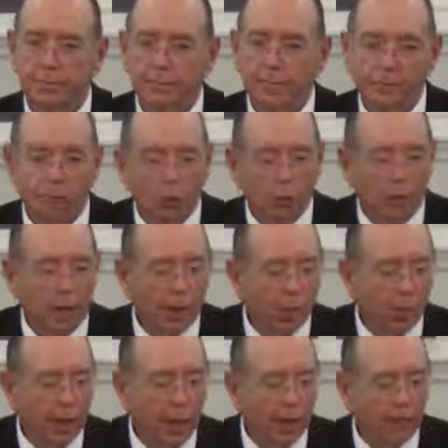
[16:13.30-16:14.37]
I told my
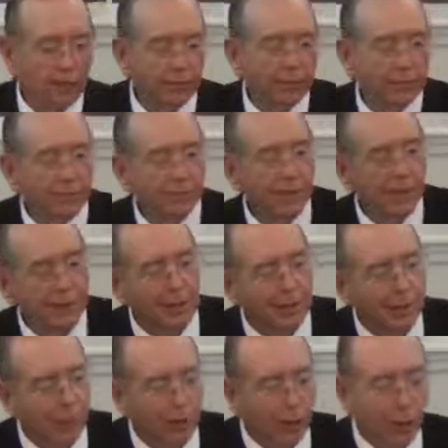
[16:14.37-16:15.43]
wife not
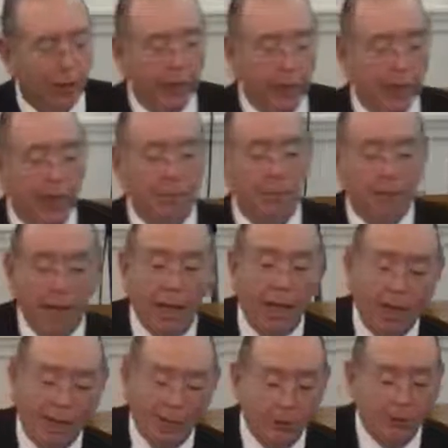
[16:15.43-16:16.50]
long ago, and I'm
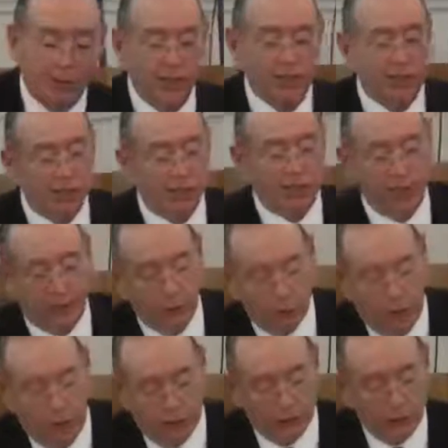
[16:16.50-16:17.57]
and let's just set the
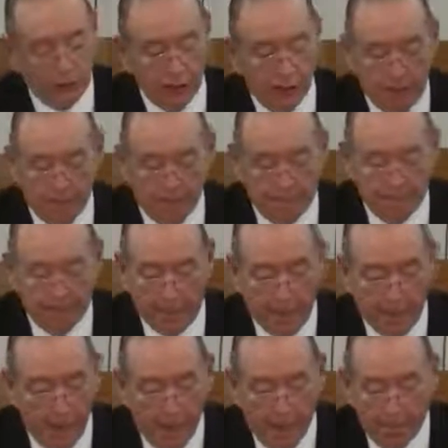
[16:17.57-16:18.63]
record straight.
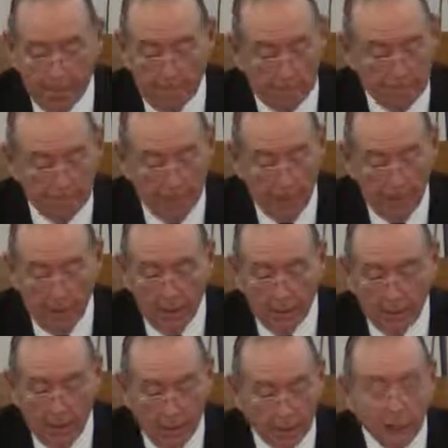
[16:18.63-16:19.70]
Um,
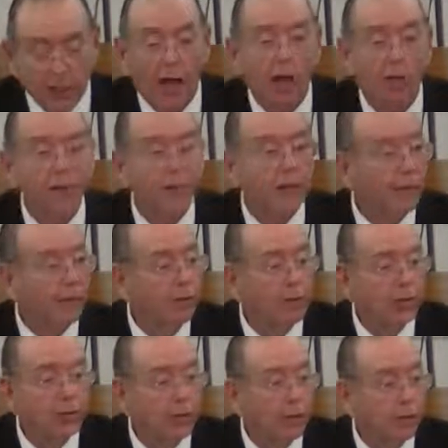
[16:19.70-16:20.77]
Brother Tom never
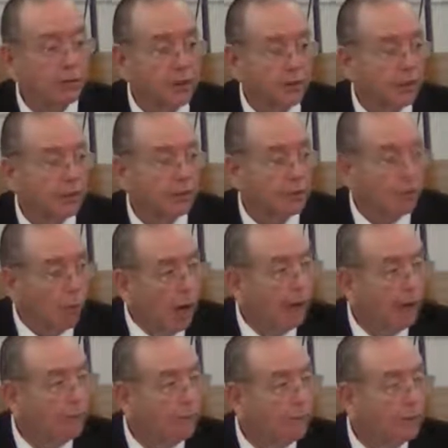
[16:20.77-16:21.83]
yells at his
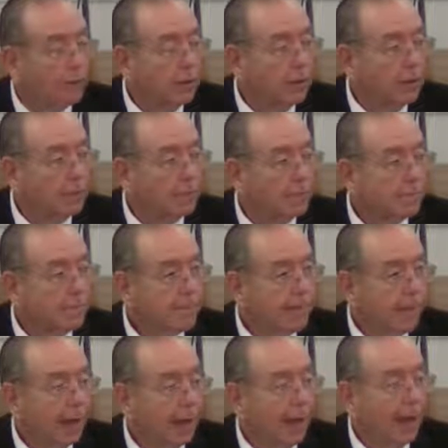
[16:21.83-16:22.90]
wife.
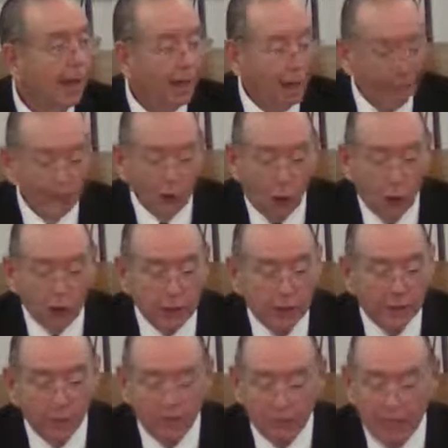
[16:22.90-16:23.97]
And I told
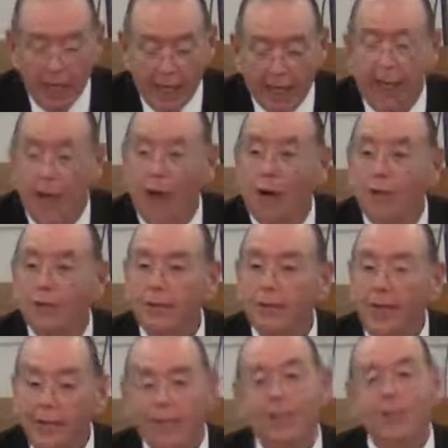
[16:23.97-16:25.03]
him flat
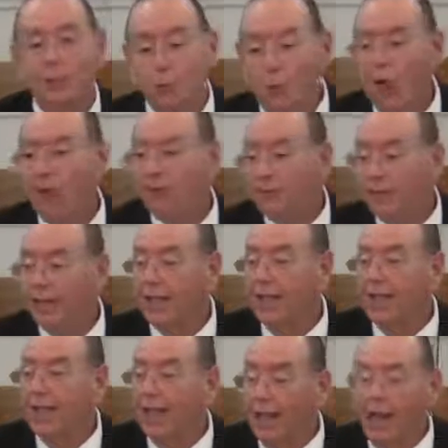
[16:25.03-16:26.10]
out, and his wife
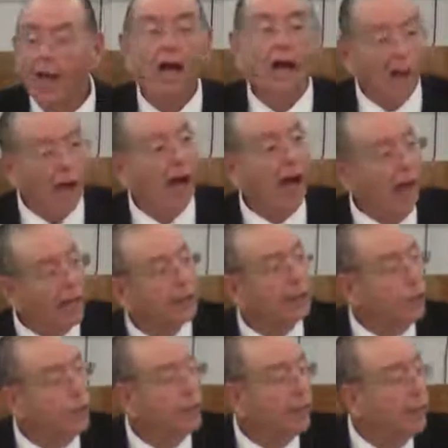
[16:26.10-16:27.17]
today, I
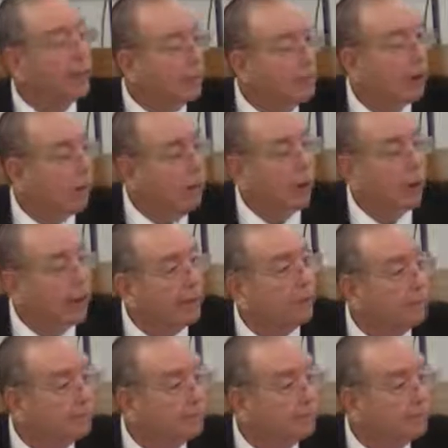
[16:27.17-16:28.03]
do yell at my wife.